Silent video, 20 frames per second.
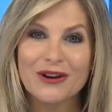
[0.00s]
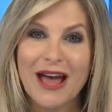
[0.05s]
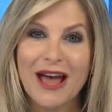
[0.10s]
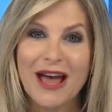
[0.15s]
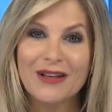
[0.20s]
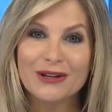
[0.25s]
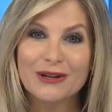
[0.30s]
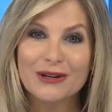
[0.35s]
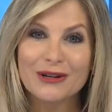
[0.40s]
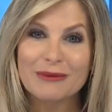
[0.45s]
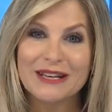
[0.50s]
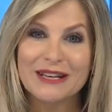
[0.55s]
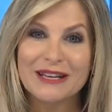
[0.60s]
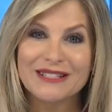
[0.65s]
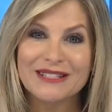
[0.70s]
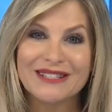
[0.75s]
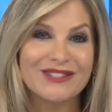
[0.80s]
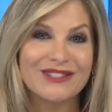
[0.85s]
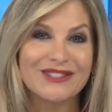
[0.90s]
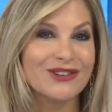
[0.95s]
your calendar
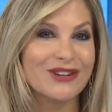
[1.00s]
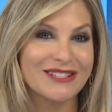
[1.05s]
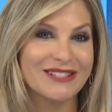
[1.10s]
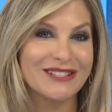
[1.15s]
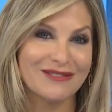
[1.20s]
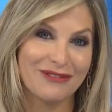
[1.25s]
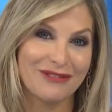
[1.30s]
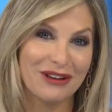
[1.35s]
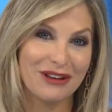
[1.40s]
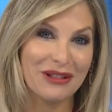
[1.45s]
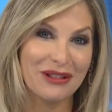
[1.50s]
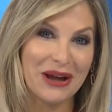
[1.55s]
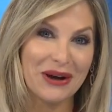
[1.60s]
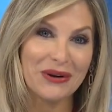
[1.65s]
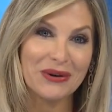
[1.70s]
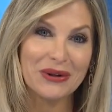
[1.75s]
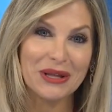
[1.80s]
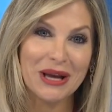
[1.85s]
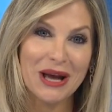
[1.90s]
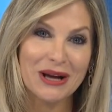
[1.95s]
because it sure doesn't feel like
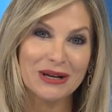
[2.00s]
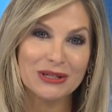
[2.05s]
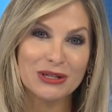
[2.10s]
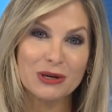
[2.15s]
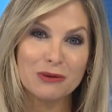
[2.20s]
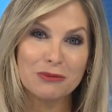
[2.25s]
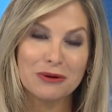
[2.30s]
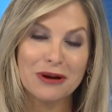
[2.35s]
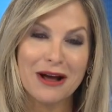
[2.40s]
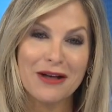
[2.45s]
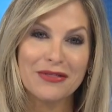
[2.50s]
early October